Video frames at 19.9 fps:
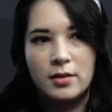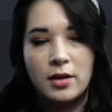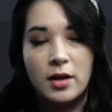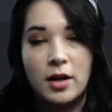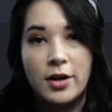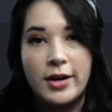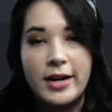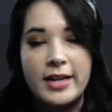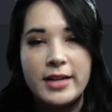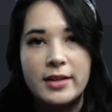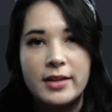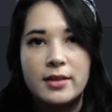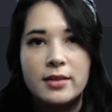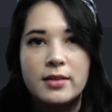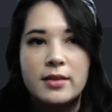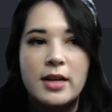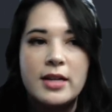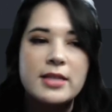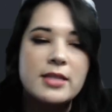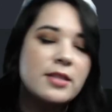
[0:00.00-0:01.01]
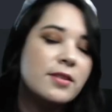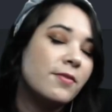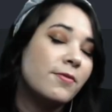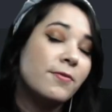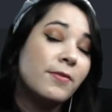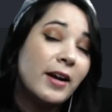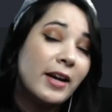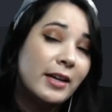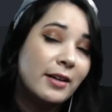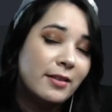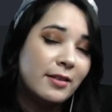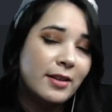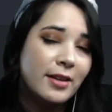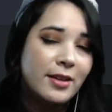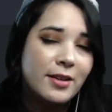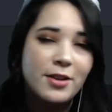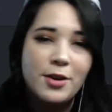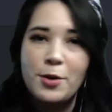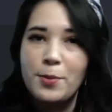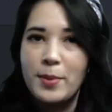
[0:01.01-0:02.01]
All right, let's finally,
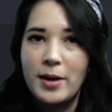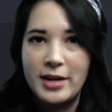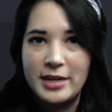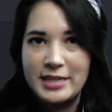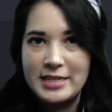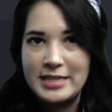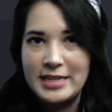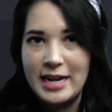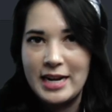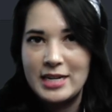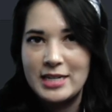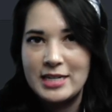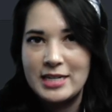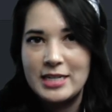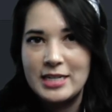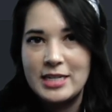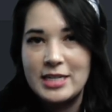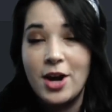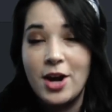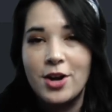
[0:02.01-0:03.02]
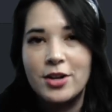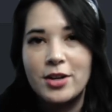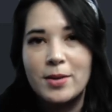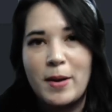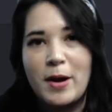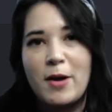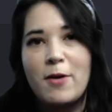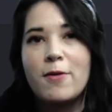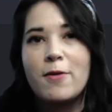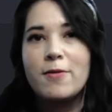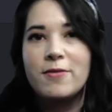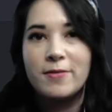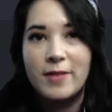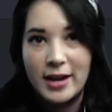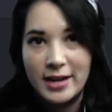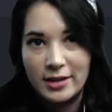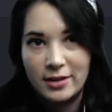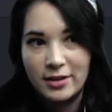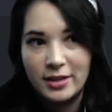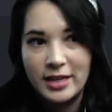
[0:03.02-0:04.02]
no pun intended, talk about
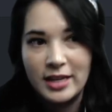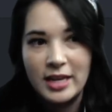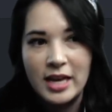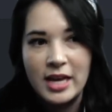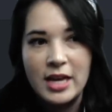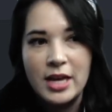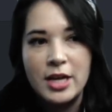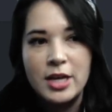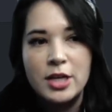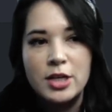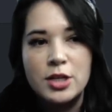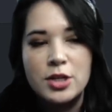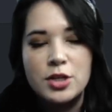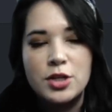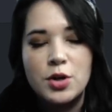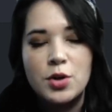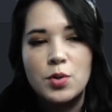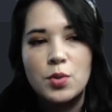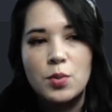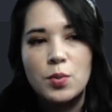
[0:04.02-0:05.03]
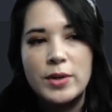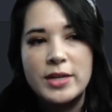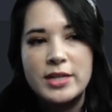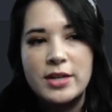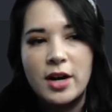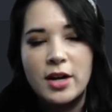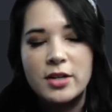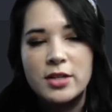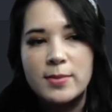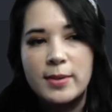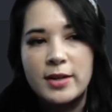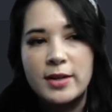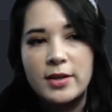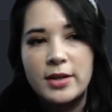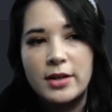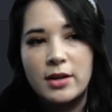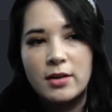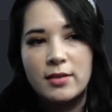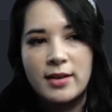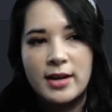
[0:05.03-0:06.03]
finally. So we talked about in
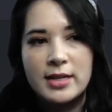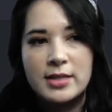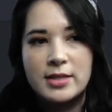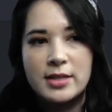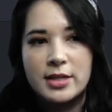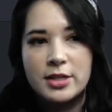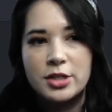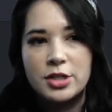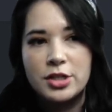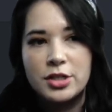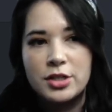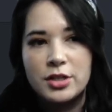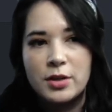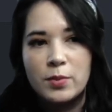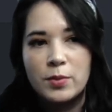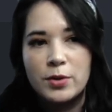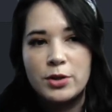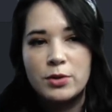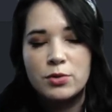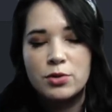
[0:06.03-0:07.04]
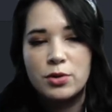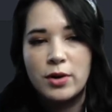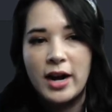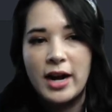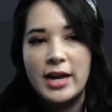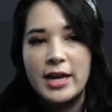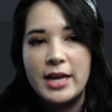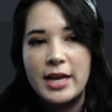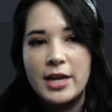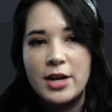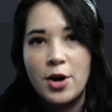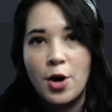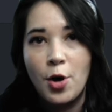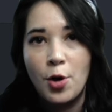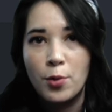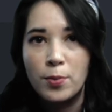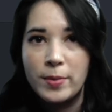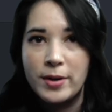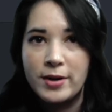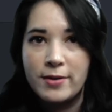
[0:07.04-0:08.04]
our last lecture that when you try and
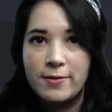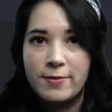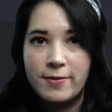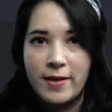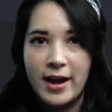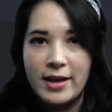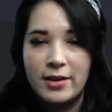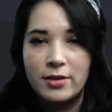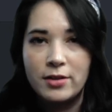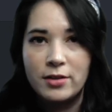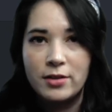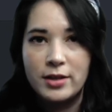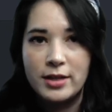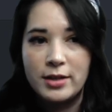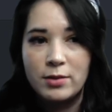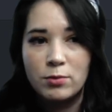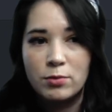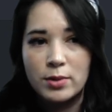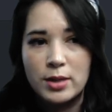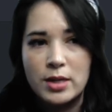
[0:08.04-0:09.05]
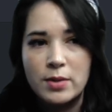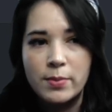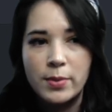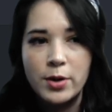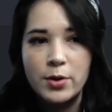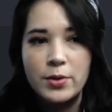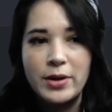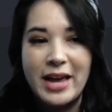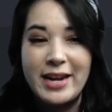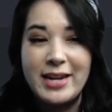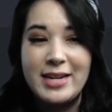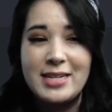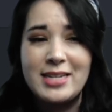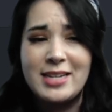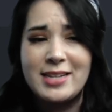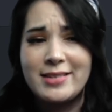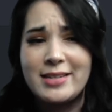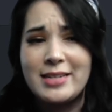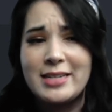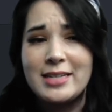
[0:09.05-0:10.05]
open a file in read mode and it
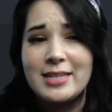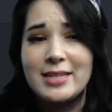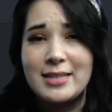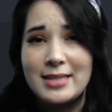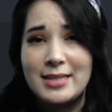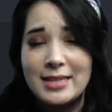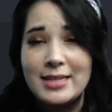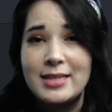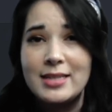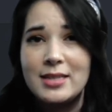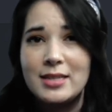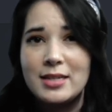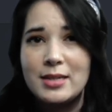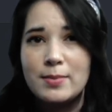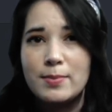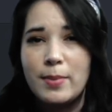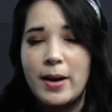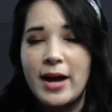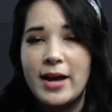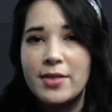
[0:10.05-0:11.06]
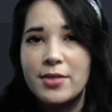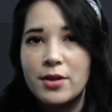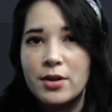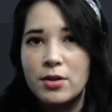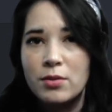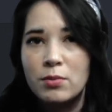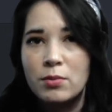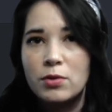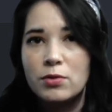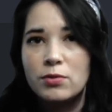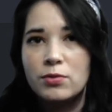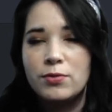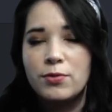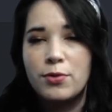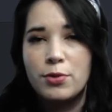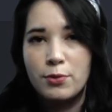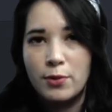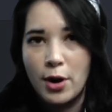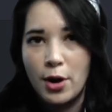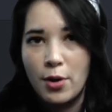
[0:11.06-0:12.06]
doesn't exist, Python will
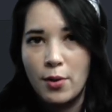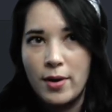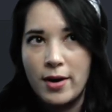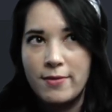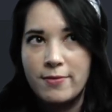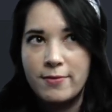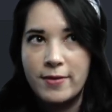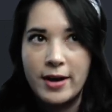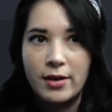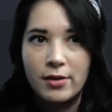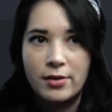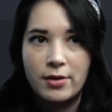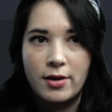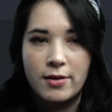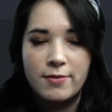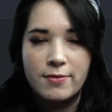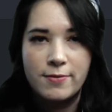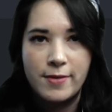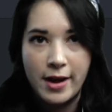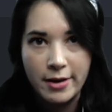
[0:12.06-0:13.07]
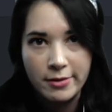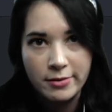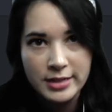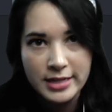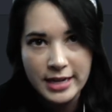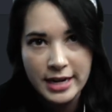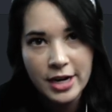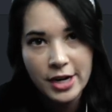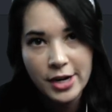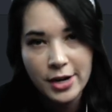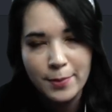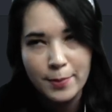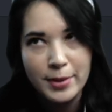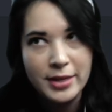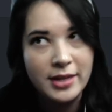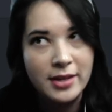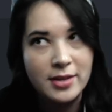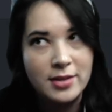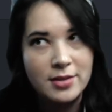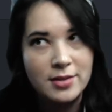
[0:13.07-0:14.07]
throw a file not found error
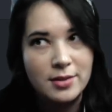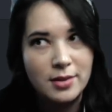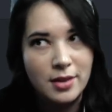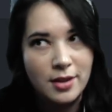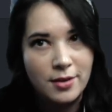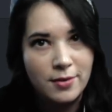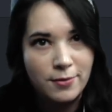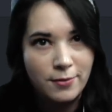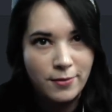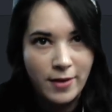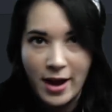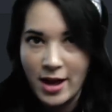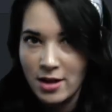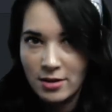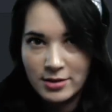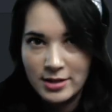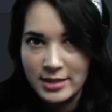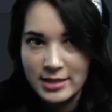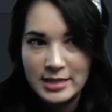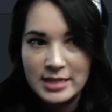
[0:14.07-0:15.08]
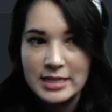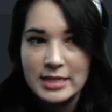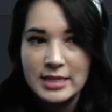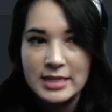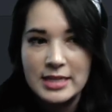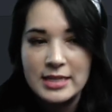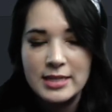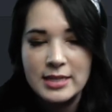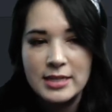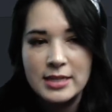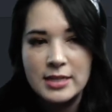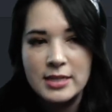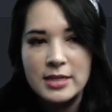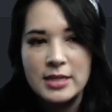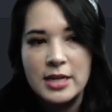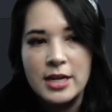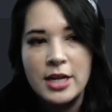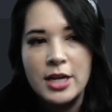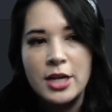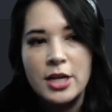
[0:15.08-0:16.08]
because the file doesn't exist.
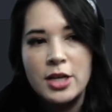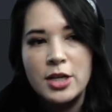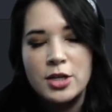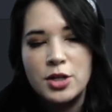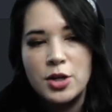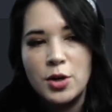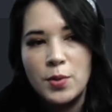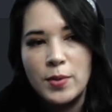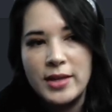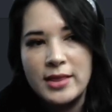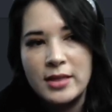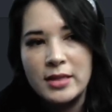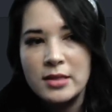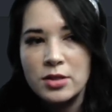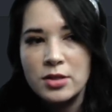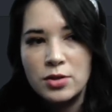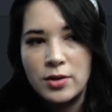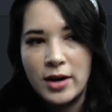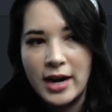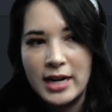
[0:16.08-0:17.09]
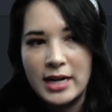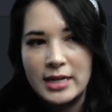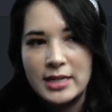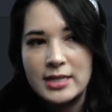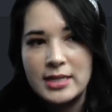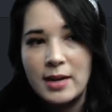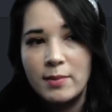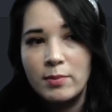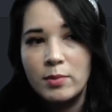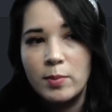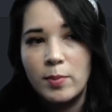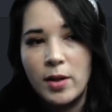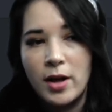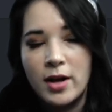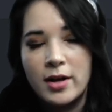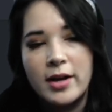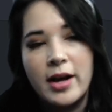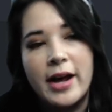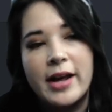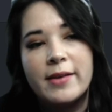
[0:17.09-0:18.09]
So in this try and accept
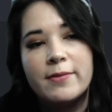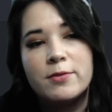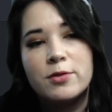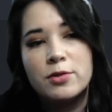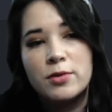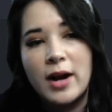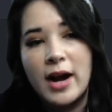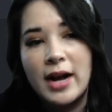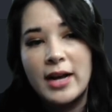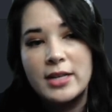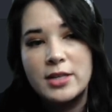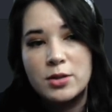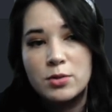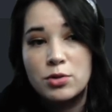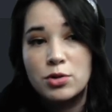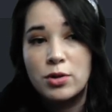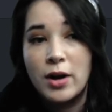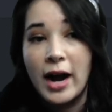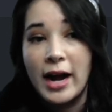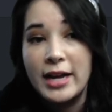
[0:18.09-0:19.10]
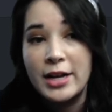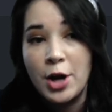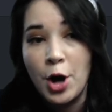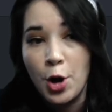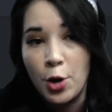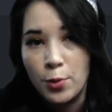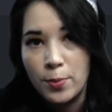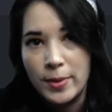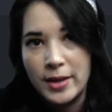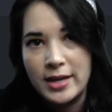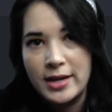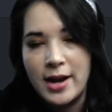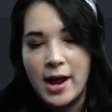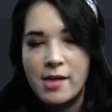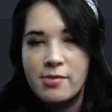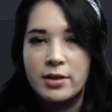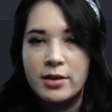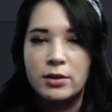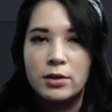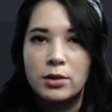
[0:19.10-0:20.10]
block, I have try, so try and open and
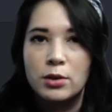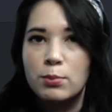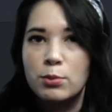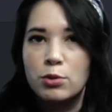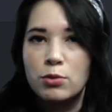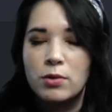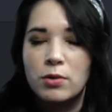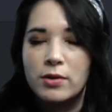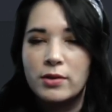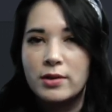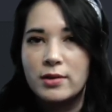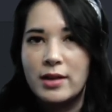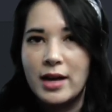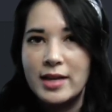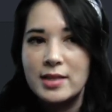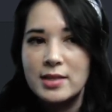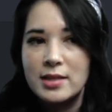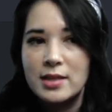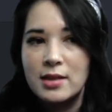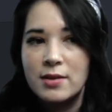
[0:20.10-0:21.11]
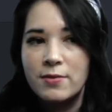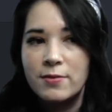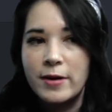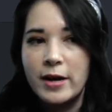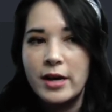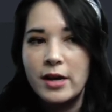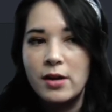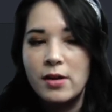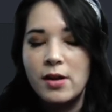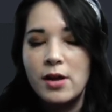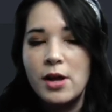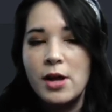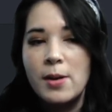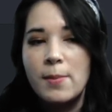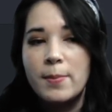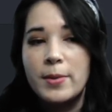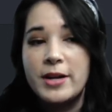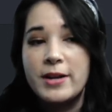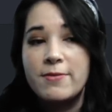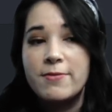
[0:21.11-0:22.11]
then loop through all the lines in the file.
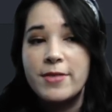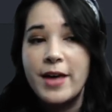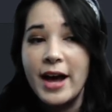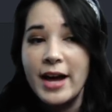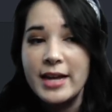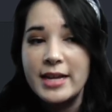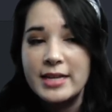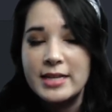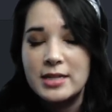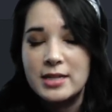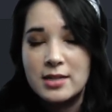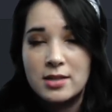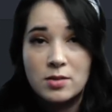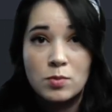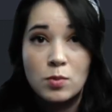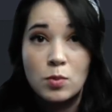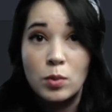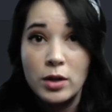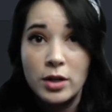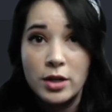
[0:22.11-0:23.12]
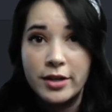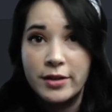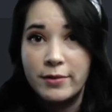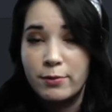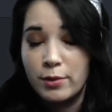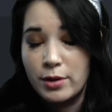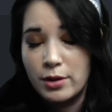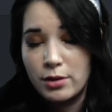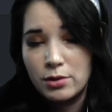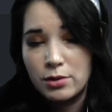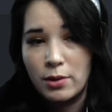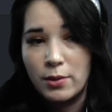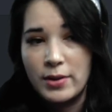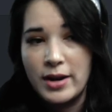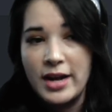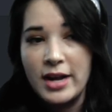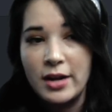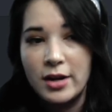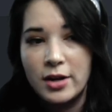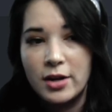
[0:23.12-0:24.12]
But if it doesn't work, if we throw an
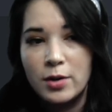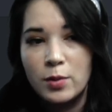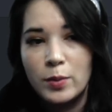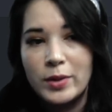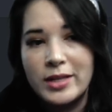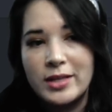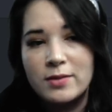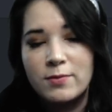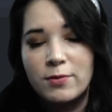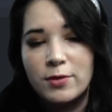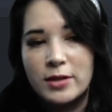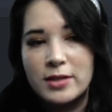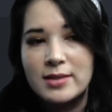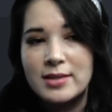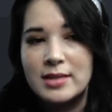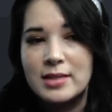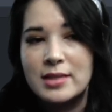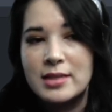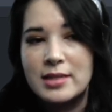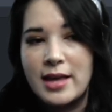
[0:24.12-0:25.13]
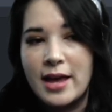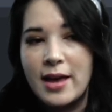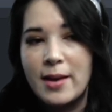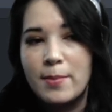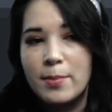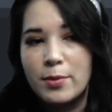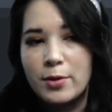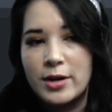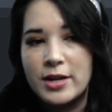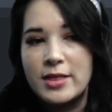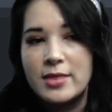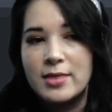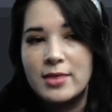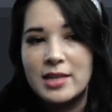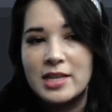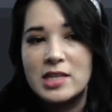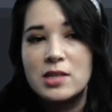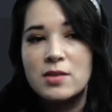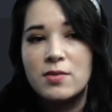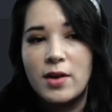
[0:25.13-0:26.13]
error, we can, for instance, say print
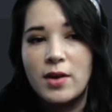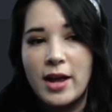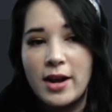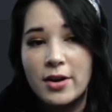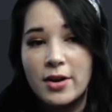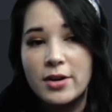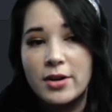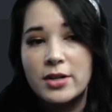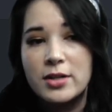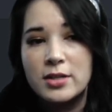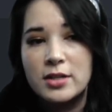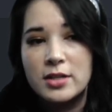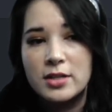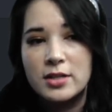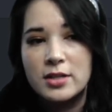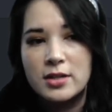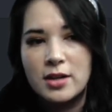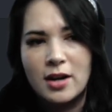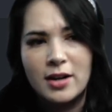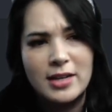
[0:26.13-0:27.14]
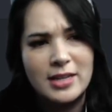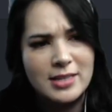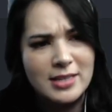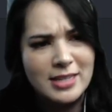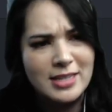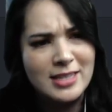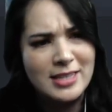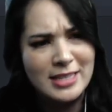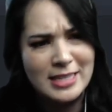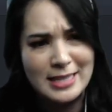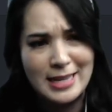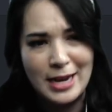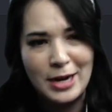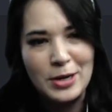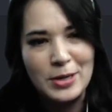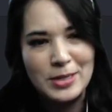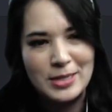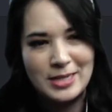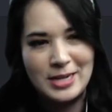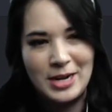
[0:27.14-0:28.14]
this error does not exist, this error
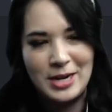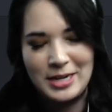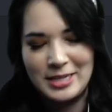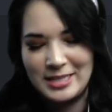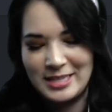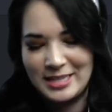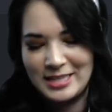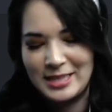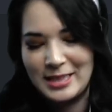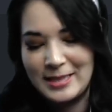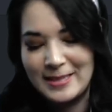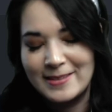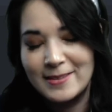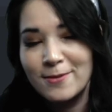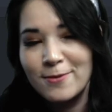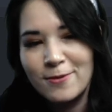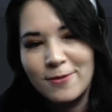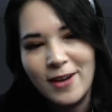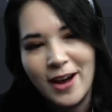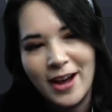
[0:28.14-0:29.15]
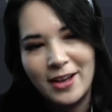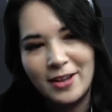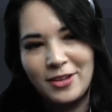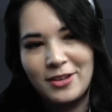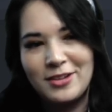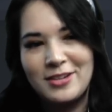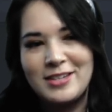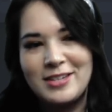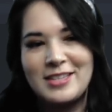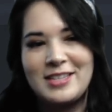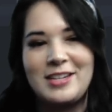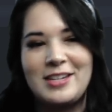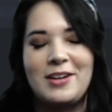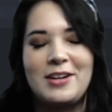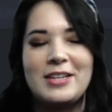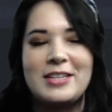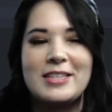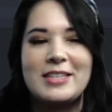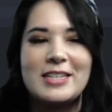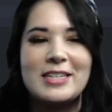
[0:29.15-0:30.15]
does not exist, this file does not
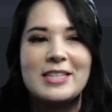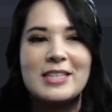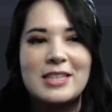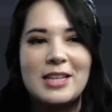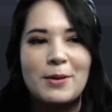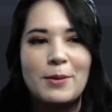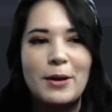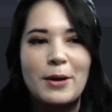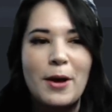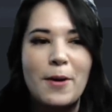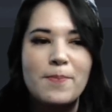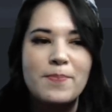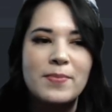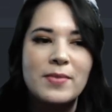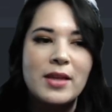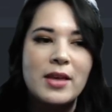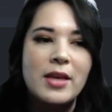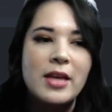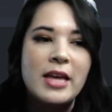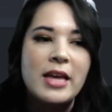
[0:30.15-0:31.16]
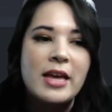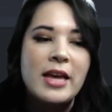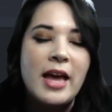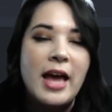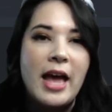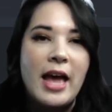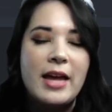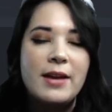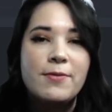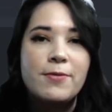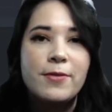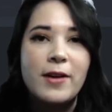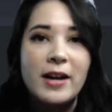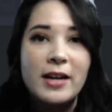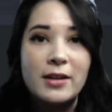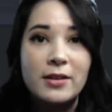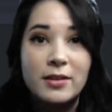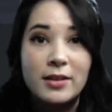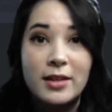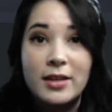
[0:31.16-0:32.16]
exist. There we go. And
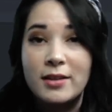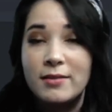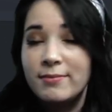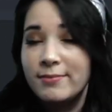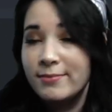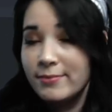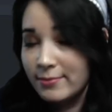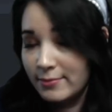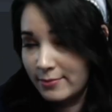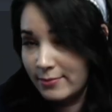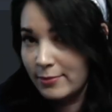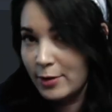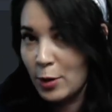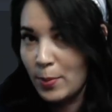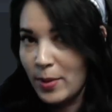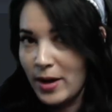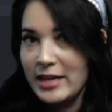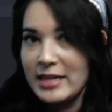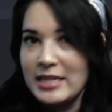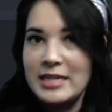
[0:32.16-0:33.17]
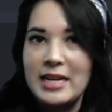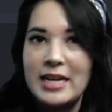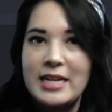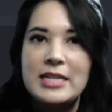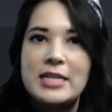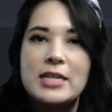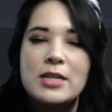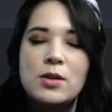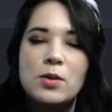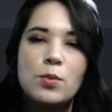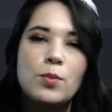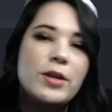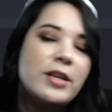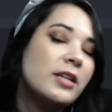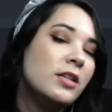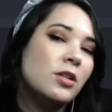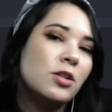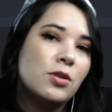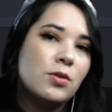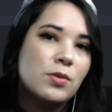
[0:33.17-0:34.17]
finally, no pun intended, we
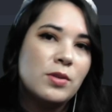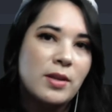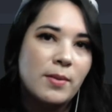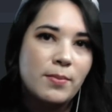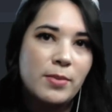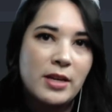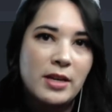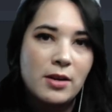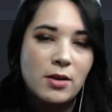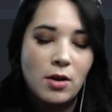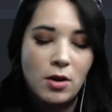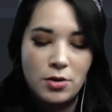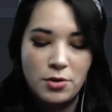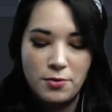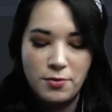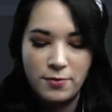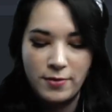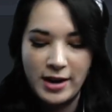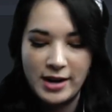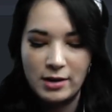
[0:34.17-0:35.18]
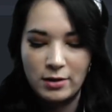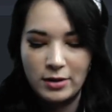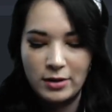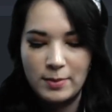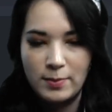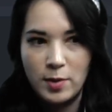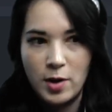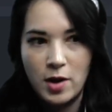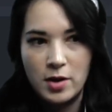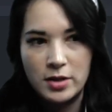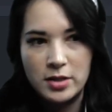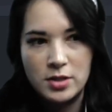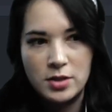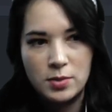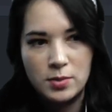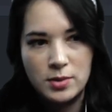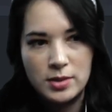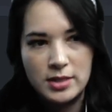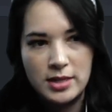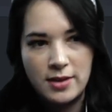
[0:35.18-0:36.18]
can do something called a finally block. So
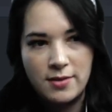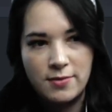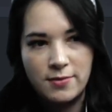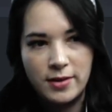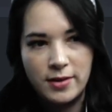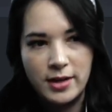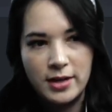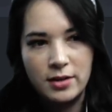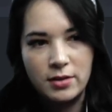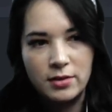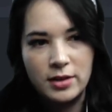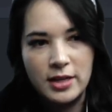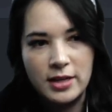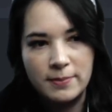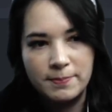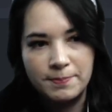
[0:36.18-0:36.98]
we'll say finally,